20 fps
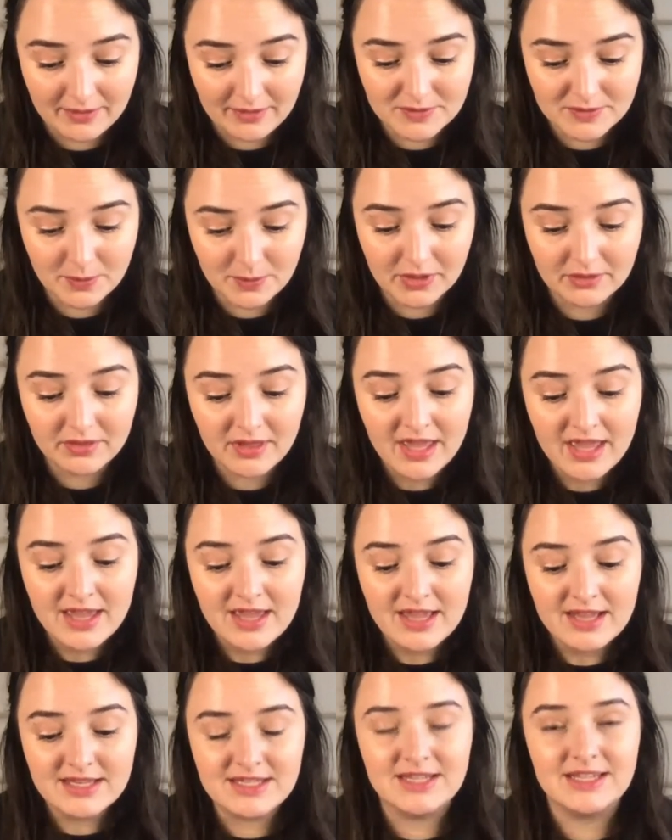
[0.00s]
worth
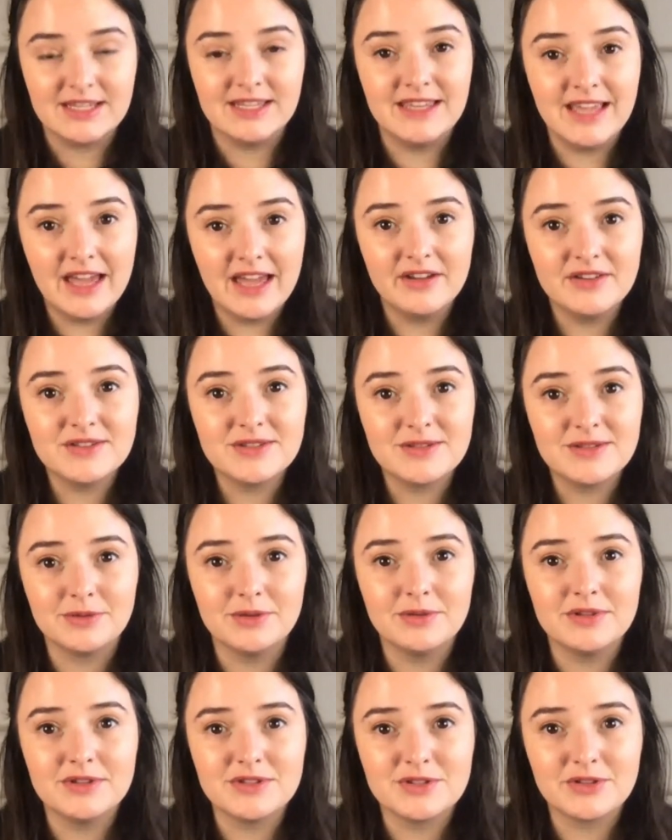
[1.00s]
to get us
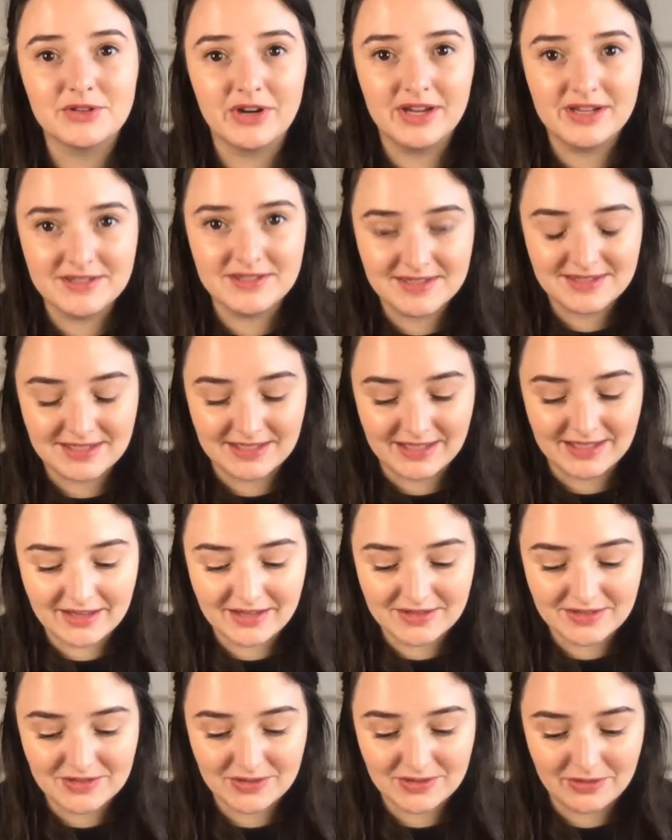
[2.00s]
through this crisis, to get
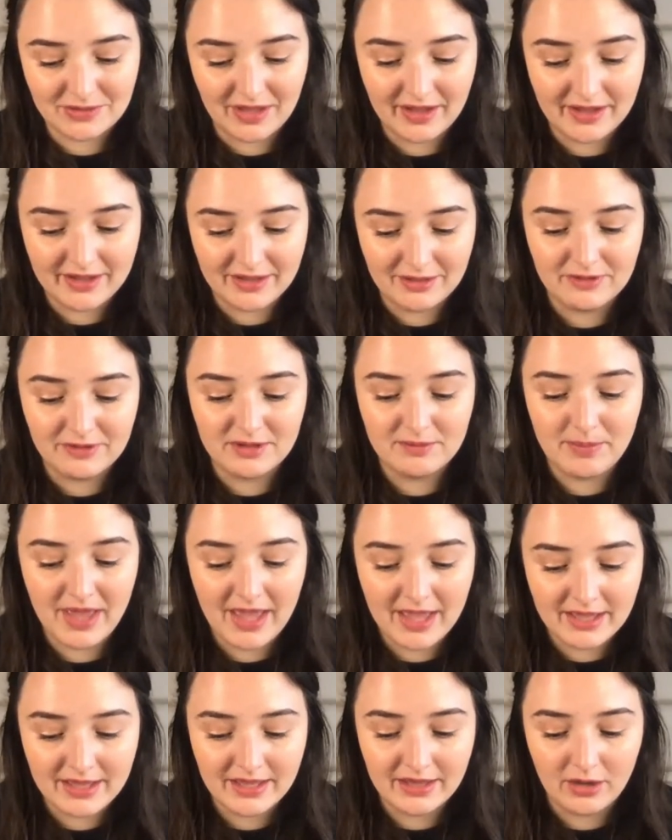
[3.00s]
us through the height of it,
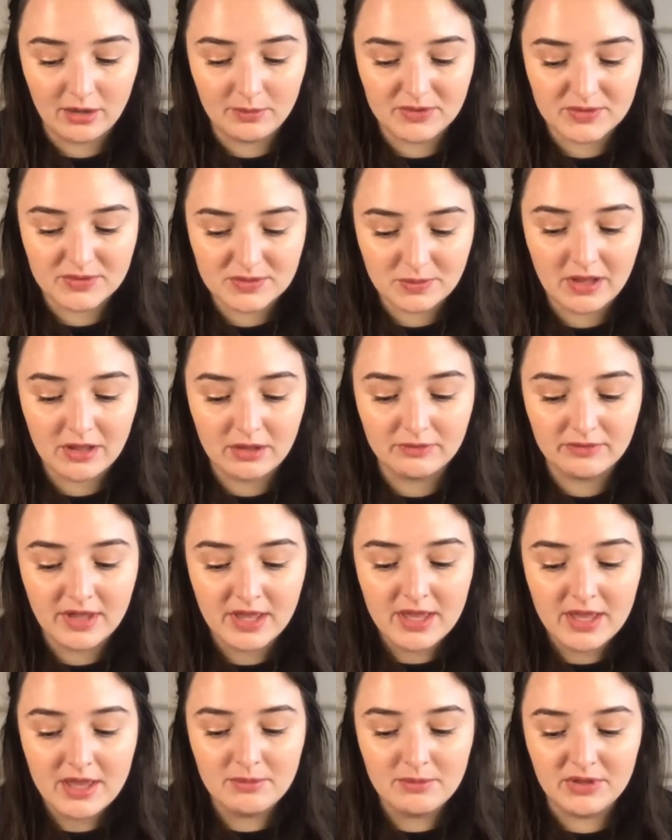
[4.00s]
paying almost 12
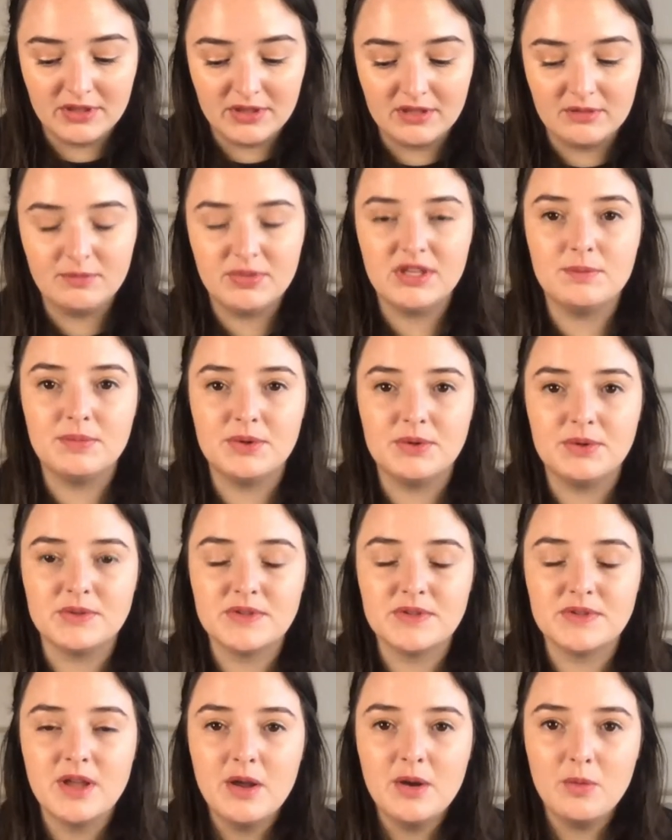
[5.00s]
million
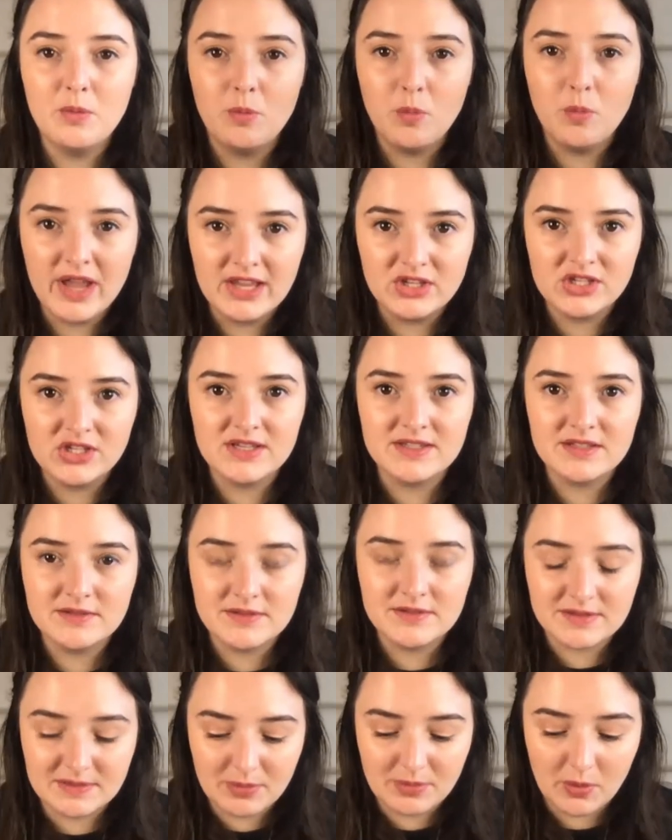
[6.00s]
people's wages,
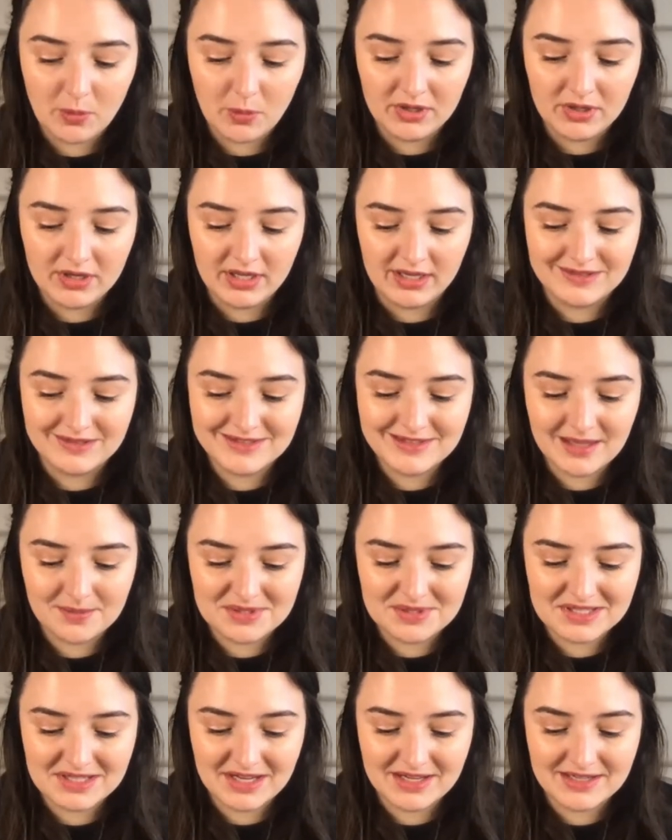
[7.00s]
supporting and
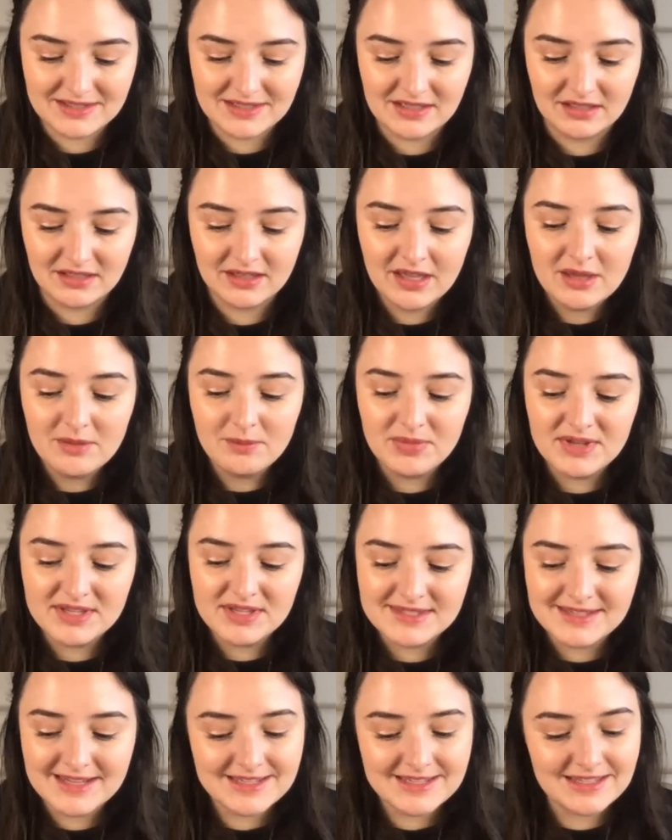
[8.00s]
subsidizing
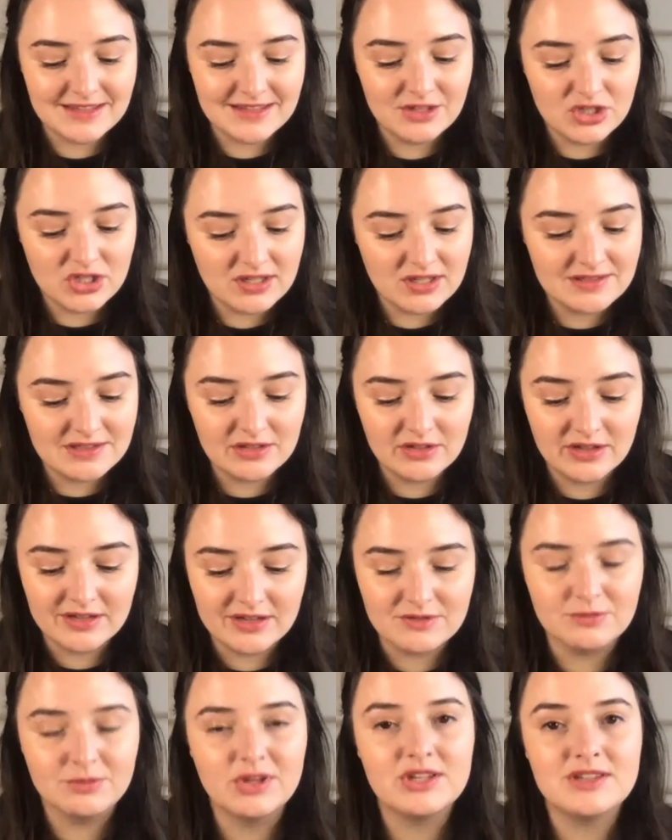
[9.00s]
business. And the Chancellor
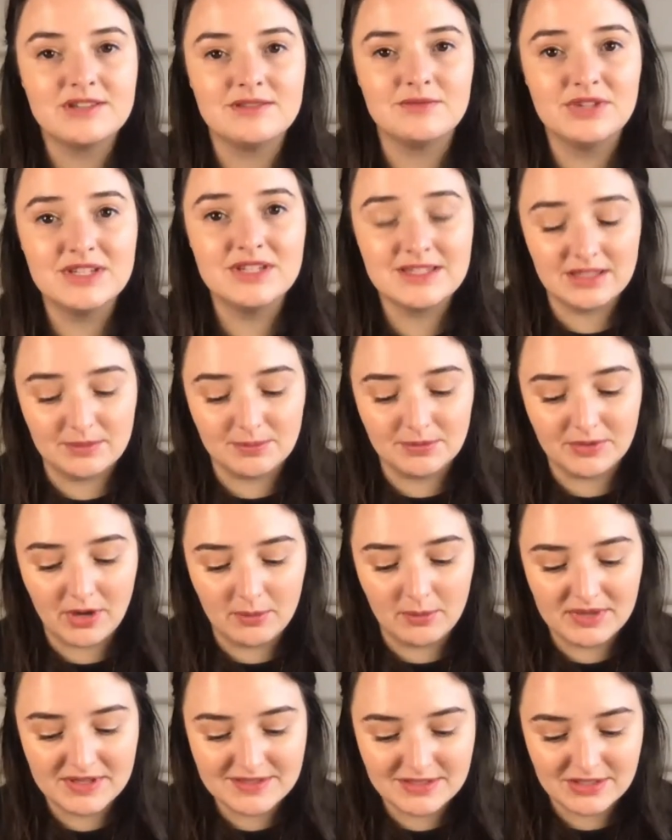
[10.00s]
has recently
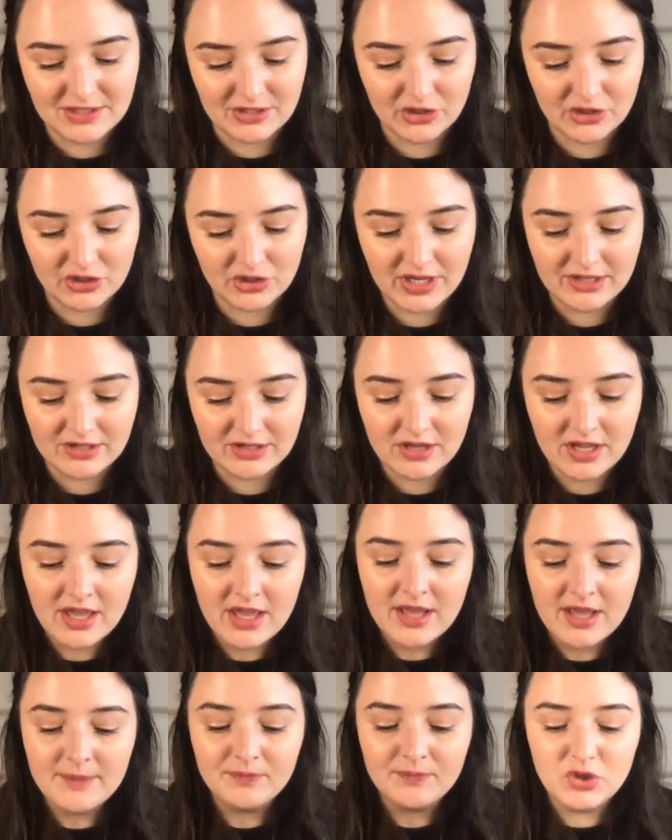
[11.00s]
promised to create
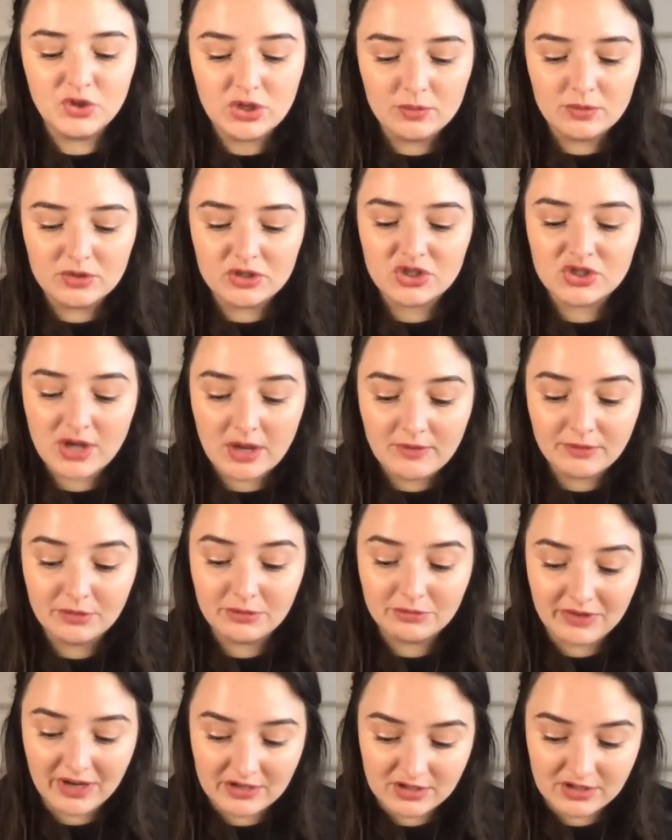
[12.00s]
new
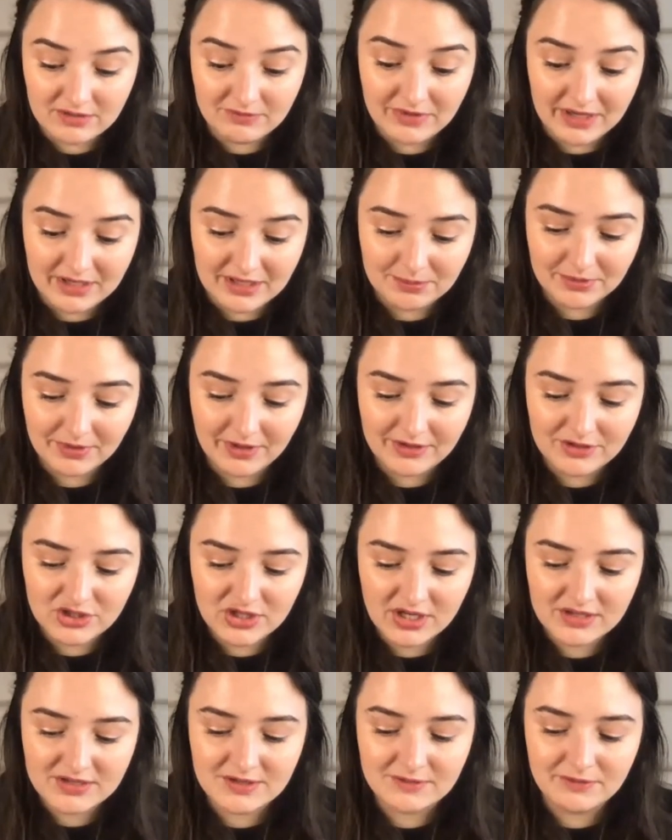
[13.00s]
shovel-ready
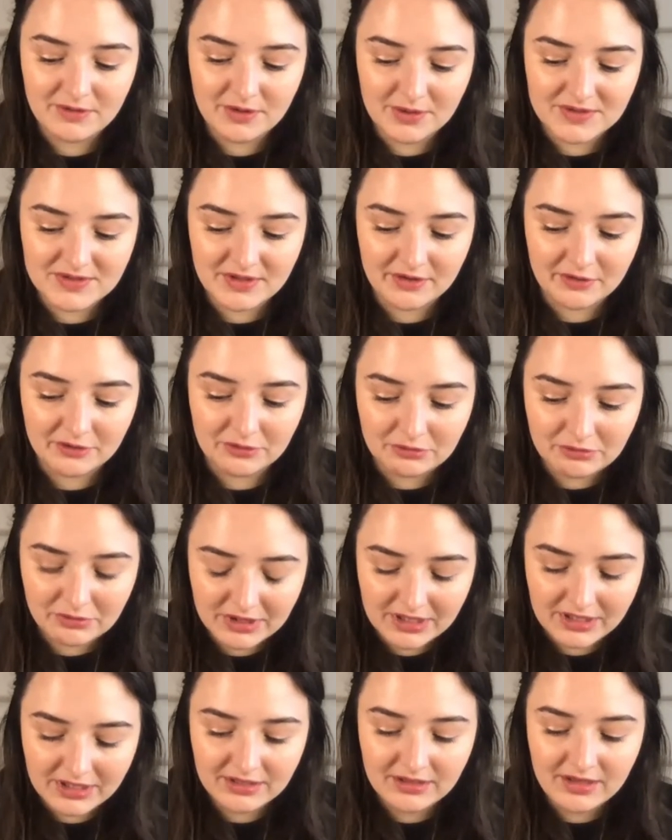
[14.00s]
projects, a focus on
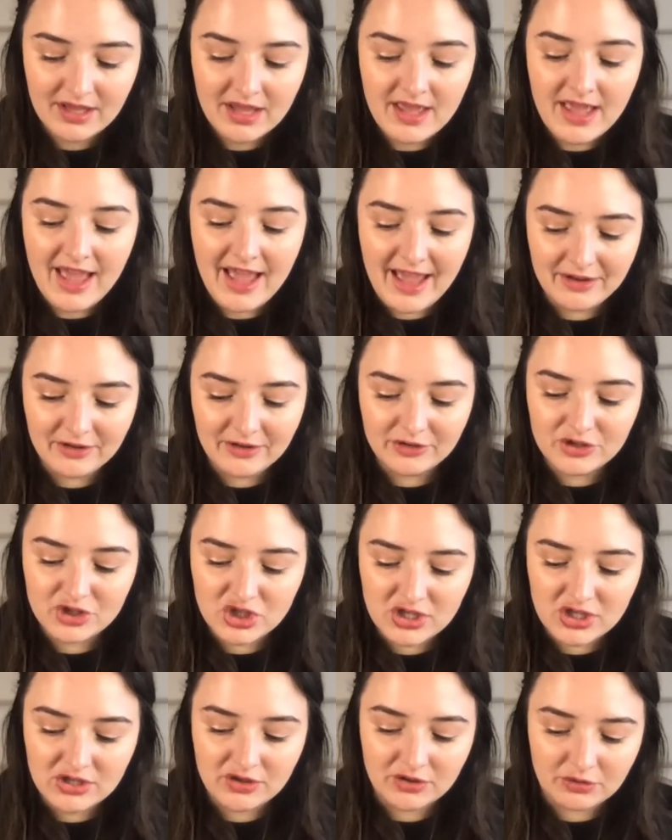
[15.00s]
green
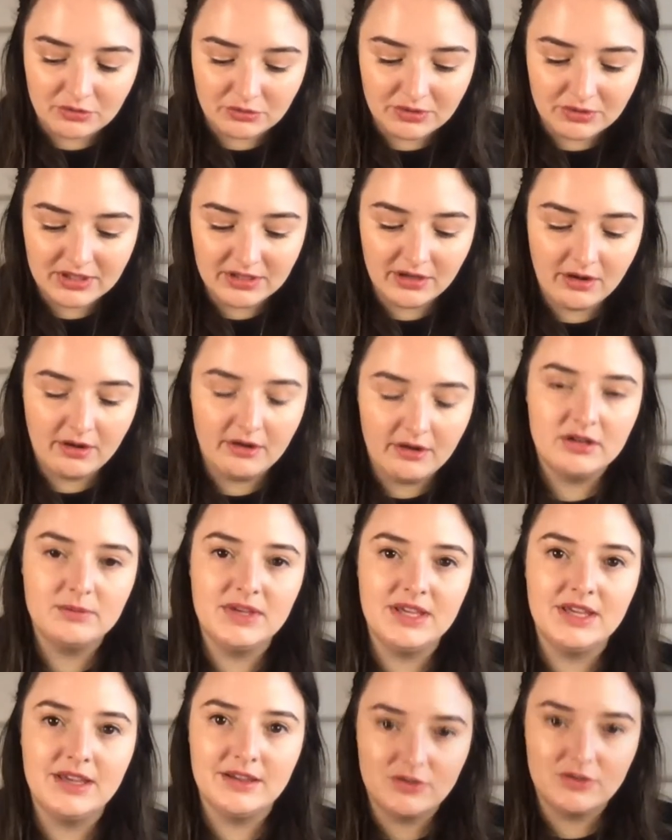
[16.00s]
energy, a green
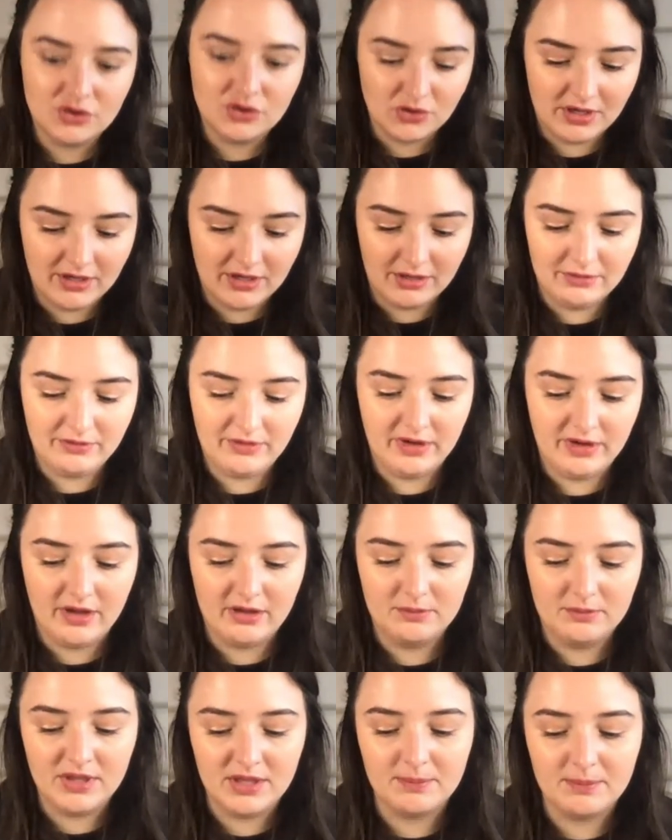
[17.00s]
economy, and training for young
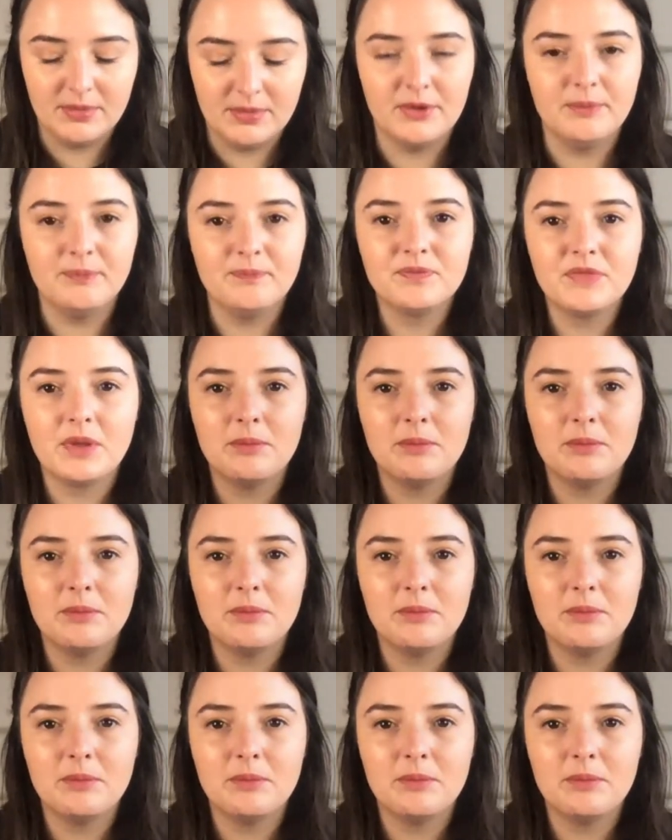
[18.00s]
people.